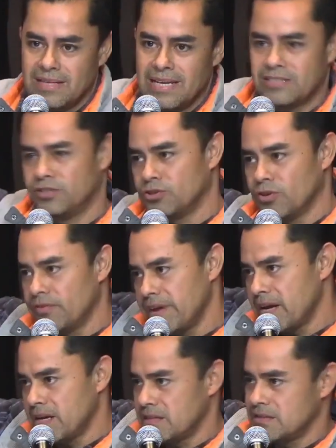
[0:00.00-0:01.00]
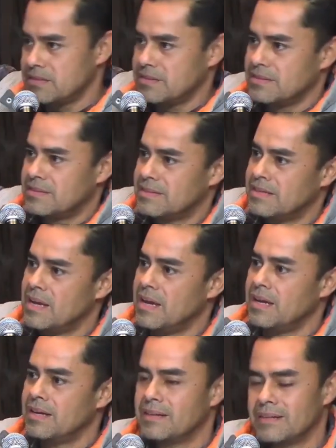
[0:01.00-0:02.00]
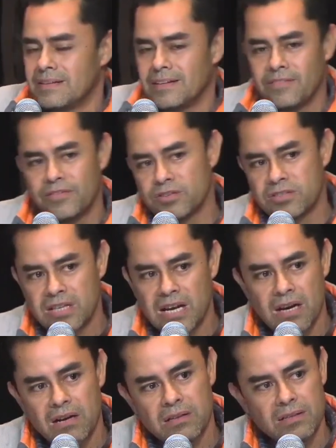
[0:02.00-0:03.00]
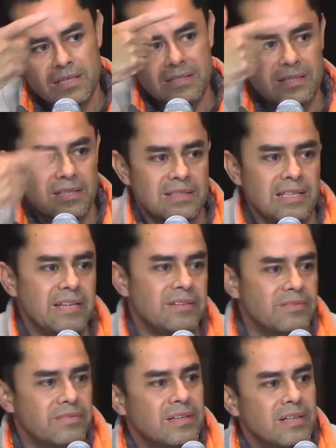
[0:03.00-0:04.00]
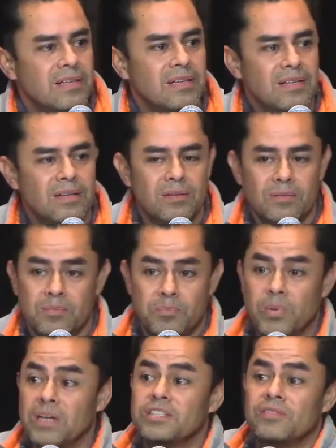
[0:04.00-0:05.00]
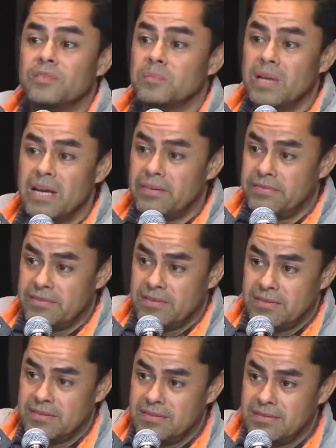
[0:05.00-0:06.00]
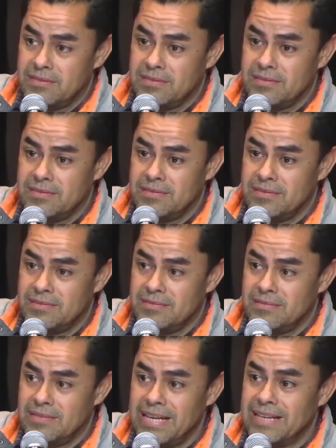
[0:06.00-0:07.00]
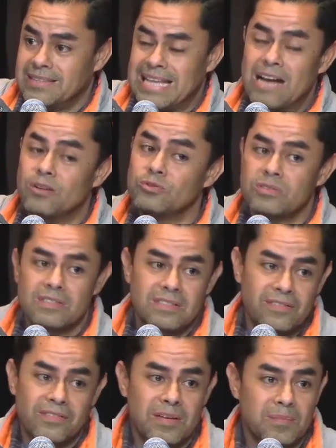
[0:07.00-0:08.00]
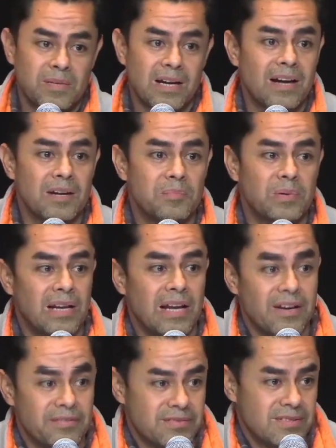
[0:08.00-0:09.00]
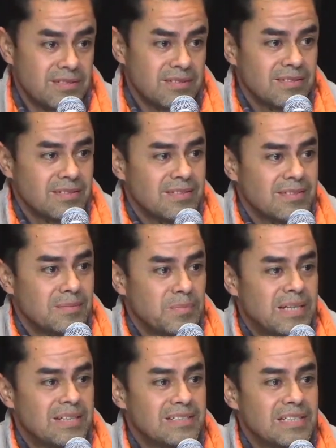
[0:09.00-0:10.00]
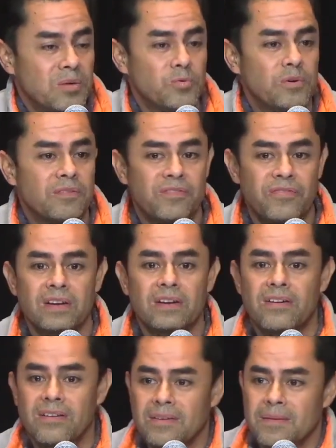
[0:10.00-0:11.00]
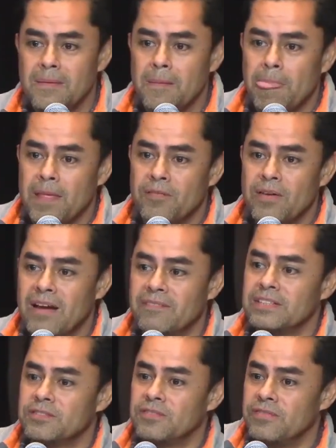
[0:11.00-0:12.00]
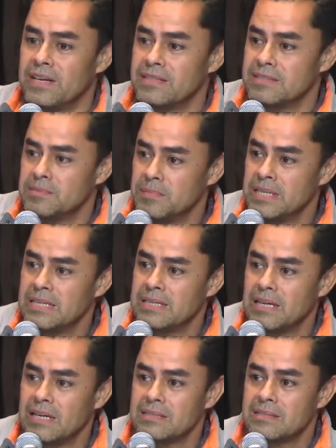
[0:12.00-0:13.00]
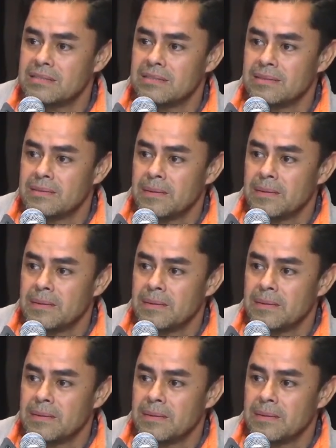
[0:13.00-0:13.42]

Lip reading: as a show of hands today, if you're scared, he says, leave. A bunch of them left. Like thousands of them got up and left because they were in fear of having to face the Midianites.